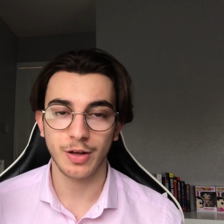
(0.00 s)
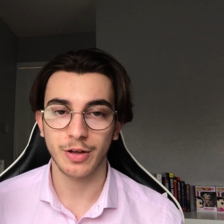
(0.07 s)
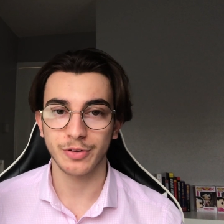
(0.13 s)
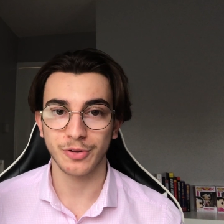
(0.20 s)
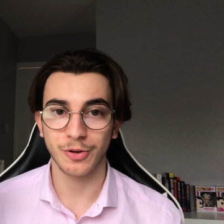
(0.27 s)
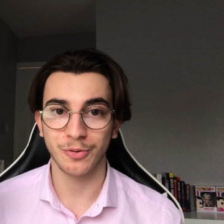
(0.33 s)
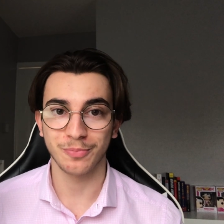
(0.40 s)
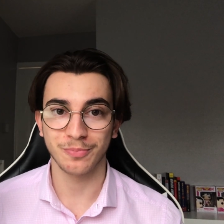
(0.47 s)

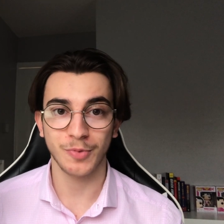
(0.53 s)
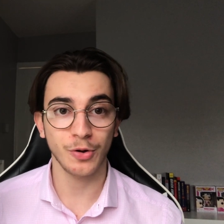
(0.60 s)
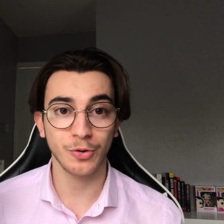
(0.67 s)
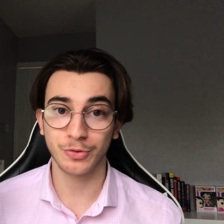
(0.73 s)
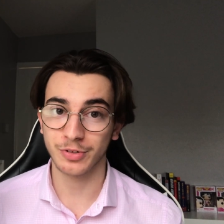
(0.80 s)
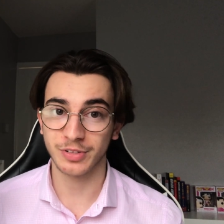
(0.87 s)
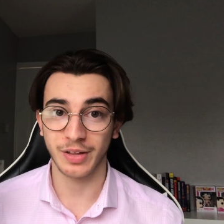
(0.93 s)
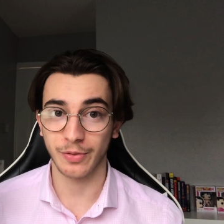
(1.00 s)
So I
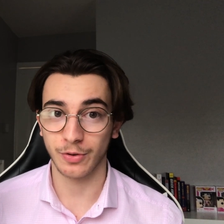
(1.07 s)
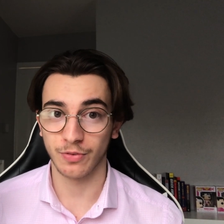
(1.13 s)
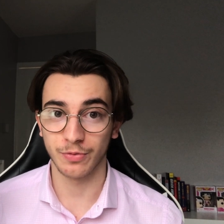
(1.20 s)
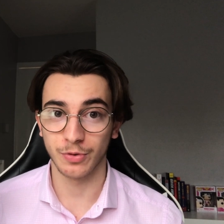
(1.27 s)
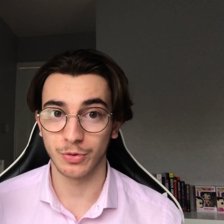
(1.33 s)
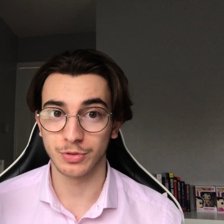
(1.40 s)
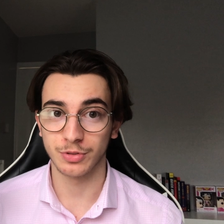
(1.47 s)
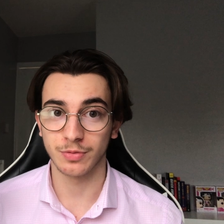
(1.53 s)
understand the
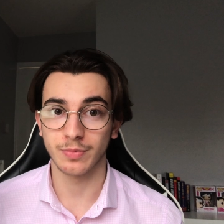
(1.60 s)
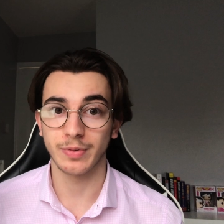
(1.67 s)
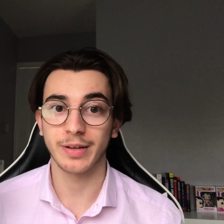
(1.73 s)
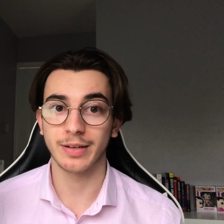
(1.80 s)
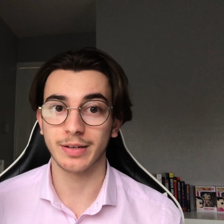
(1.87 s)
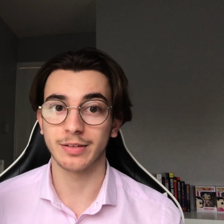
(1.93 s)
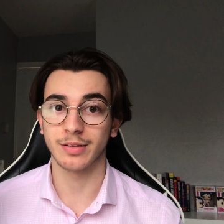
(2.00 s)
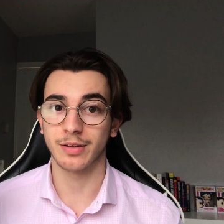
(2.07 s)
confusion.
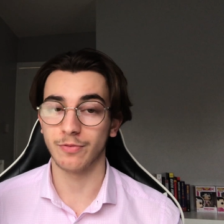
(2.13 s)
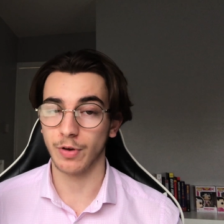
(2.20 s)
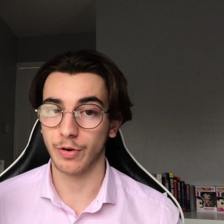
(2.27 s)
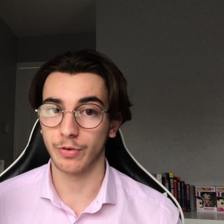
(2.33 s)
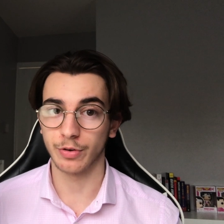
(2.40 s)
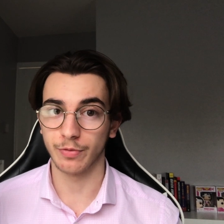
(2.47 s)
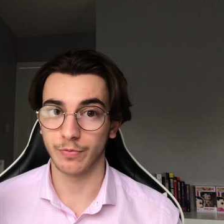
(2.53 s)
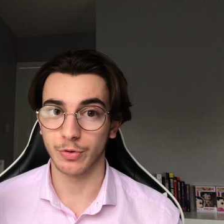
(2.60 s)
It is a
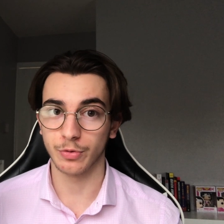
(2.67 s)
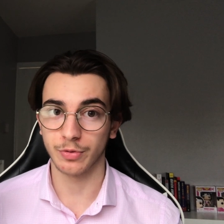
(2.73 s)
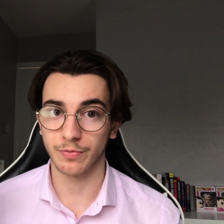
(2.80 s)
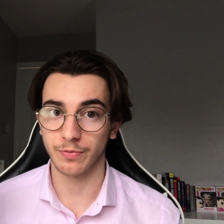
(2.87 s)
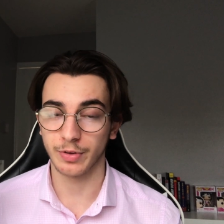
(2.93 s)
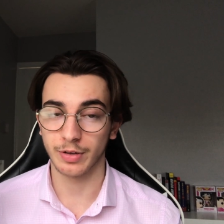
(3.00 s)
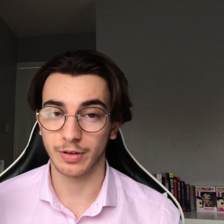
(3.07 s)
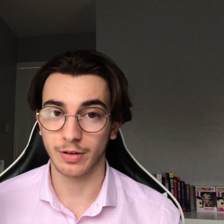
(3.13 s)
very confusing
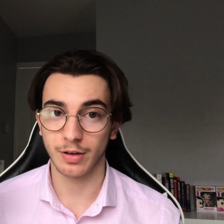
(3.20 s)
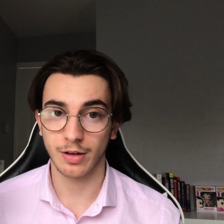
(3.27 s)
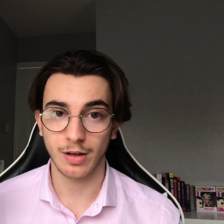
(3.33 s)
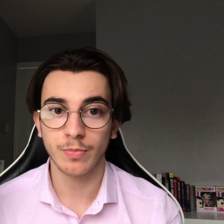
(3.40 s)
thing.